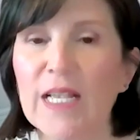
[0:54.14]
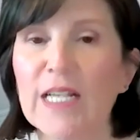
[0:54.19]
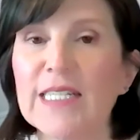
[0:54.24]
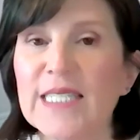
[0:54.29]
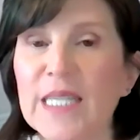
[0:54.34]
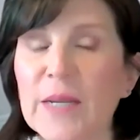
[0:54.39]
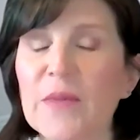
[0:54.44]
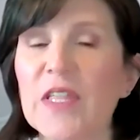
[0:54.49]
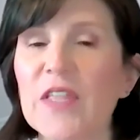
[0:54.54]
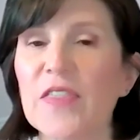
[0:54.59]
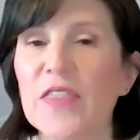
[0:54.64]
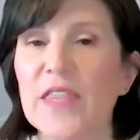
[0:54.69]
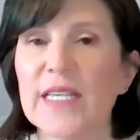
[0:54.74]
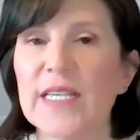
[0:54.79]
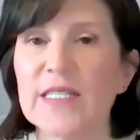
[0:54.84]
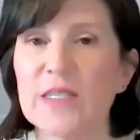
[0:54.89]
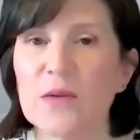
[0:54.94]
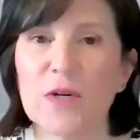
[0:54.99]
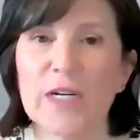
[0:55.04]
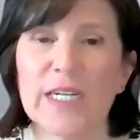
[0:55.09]
Some of the
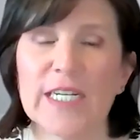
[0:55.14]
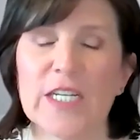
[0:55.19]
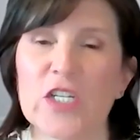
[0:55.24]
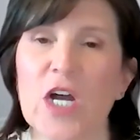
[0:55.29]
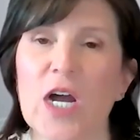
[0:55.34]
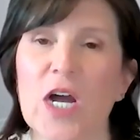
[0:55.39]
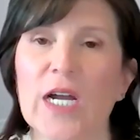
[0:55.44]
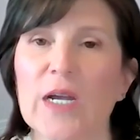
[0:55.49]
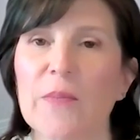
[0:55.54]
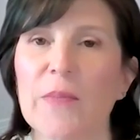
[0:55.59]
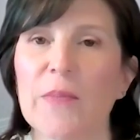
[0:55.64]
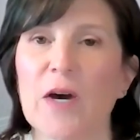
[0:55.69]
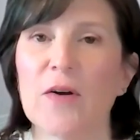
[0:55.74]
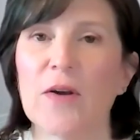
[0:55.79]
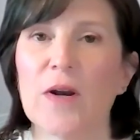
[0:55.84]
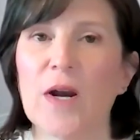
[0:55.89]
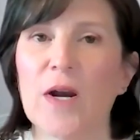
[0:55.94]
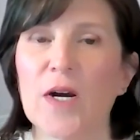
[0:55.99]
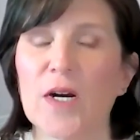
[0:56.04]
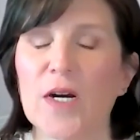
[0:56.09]
things that we're going to talk
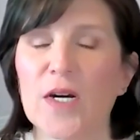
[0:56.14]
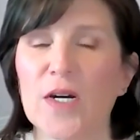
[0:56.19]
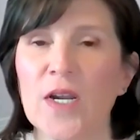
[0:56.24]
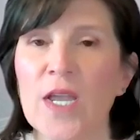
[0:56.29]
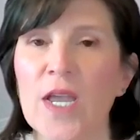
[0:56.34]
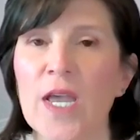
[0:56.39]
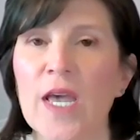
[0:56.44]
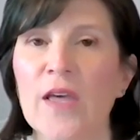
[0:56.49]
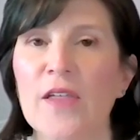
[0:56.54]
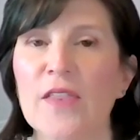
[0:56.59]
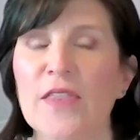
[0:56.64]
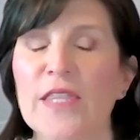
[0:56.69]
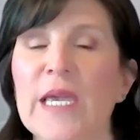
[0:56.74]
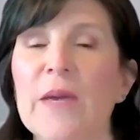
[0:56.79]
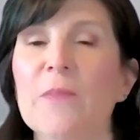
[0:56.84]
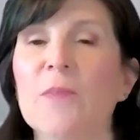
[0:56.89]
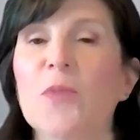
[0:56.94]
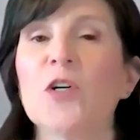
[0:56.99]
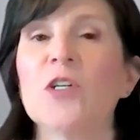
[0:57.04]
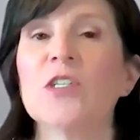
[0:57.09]
about are the
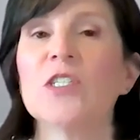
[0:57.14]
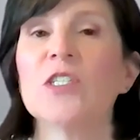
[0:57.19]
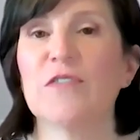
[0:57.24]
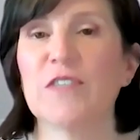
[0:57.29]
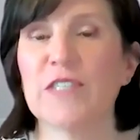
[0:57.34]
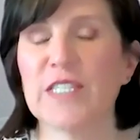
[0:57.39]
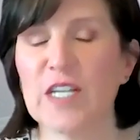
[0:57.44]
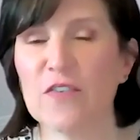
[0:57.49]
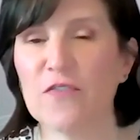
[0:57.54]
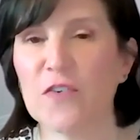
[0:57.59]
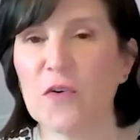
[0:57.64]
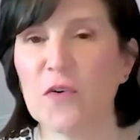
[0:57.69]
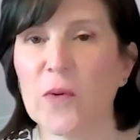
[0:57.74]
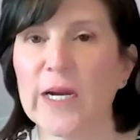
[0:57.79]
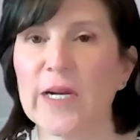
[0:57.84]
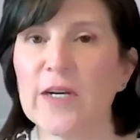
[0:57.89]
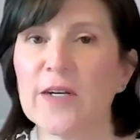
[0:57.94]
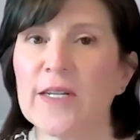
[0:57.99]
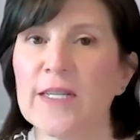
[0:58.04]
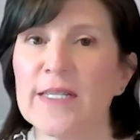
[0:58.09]
importance of
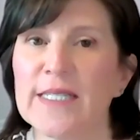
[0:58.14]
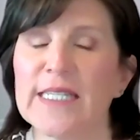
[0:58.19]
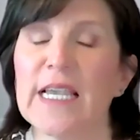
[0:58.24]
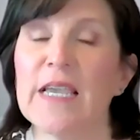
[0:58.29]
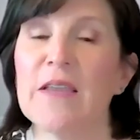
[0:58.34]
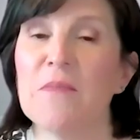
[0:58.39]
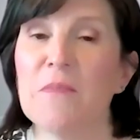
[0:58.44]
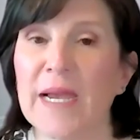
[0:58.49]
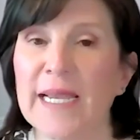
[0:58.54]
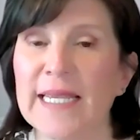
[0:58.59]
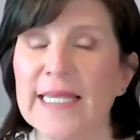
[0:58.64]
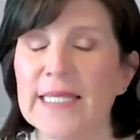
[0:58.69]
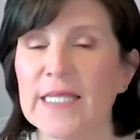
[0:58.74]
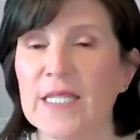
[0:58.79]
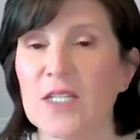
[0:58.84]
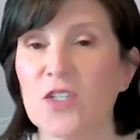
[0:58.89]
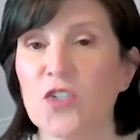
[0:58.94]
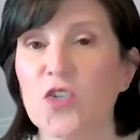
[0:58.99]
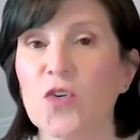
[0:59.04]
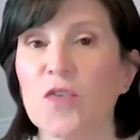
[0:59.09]
self-awareness and
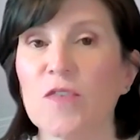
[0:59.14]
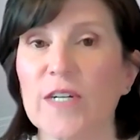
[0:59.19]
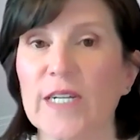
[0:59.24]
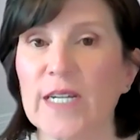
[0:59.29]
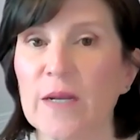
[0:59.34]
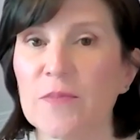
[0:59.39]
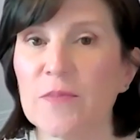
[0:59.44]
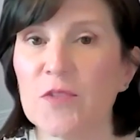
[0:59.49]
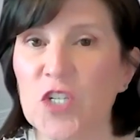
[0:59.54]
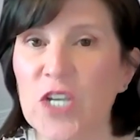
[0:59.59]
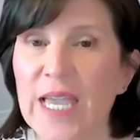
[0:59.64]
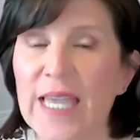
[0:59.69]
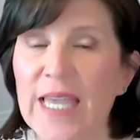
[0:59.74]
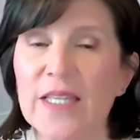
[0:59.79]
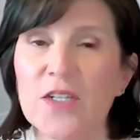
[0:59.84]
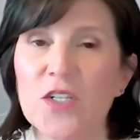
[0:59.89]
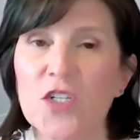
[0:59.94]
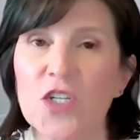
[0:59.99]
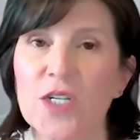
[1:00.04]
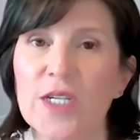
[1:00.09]
mindset to overcome
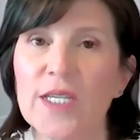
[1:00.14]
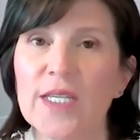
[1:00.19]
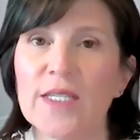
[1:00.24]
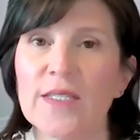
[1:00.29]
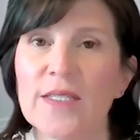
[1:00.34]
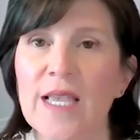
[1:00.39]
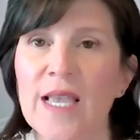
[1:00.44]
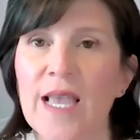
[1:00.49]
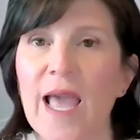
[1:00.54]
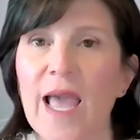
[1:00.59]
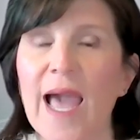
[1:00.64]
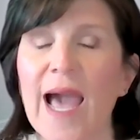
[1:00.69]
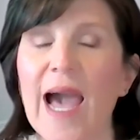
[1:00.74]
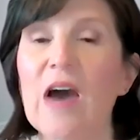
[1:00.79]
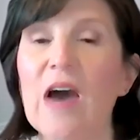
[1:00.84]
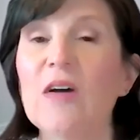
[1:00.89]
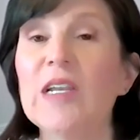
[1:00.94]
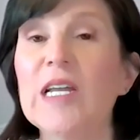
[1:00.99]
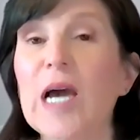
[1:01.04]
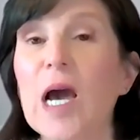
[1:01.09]
challenges,
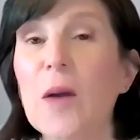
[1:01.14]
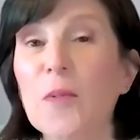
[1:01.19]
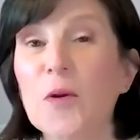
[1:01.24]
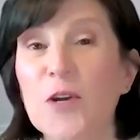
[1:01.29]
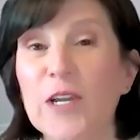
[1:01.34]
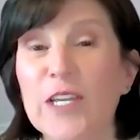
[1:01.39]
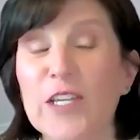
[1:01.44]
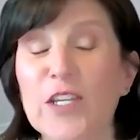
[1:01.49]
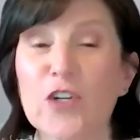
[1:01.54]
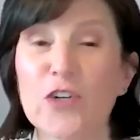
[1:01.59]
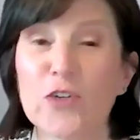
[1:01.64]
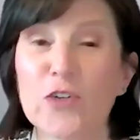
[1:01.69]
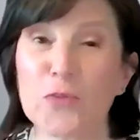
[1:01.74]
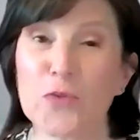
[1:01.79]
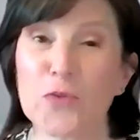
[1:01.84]
how to upgrade your